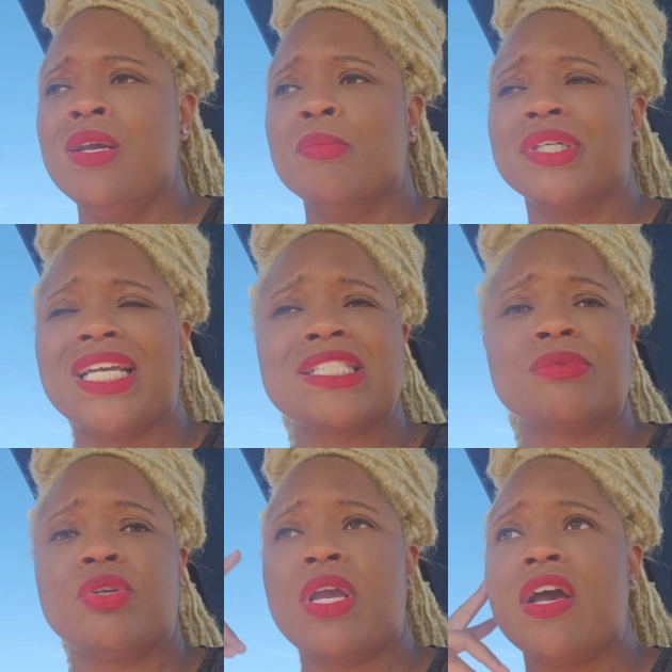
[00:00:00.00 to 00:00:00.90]
But I got some
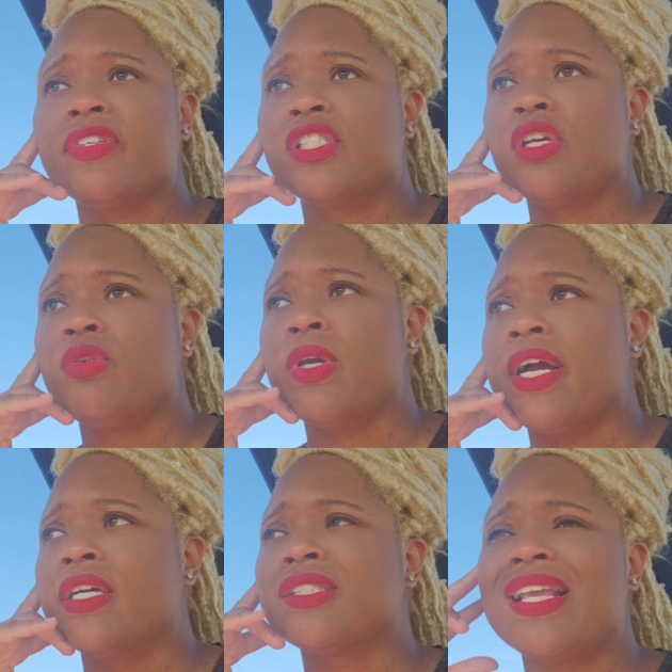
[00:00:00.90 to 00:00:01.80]
cute outfits to show you
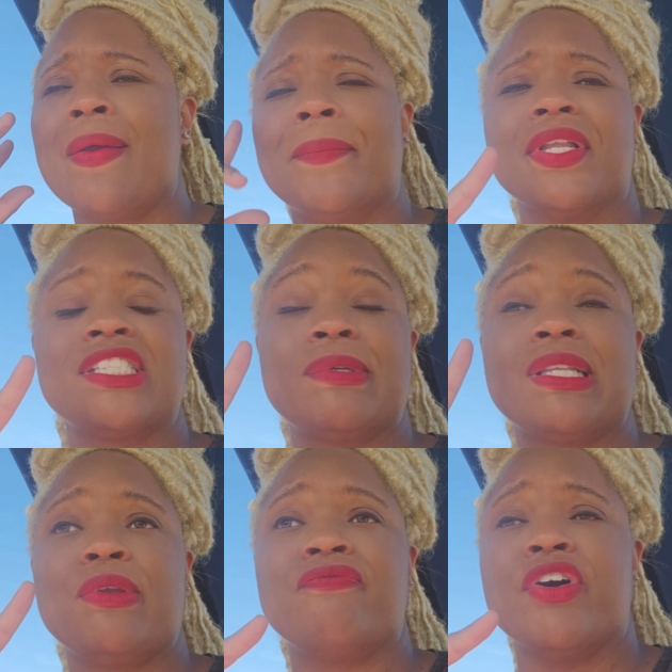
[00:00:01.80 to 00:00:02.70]
guys. And plus it's about
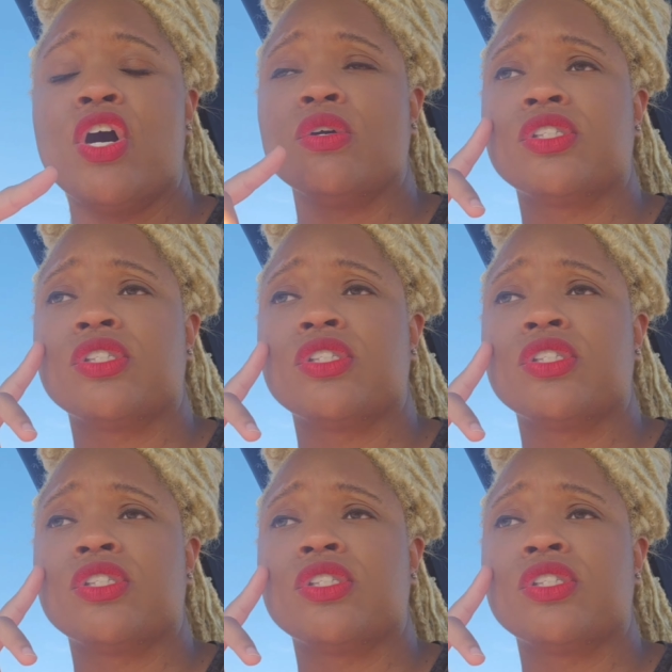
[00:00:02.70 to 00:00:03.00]
to be fall,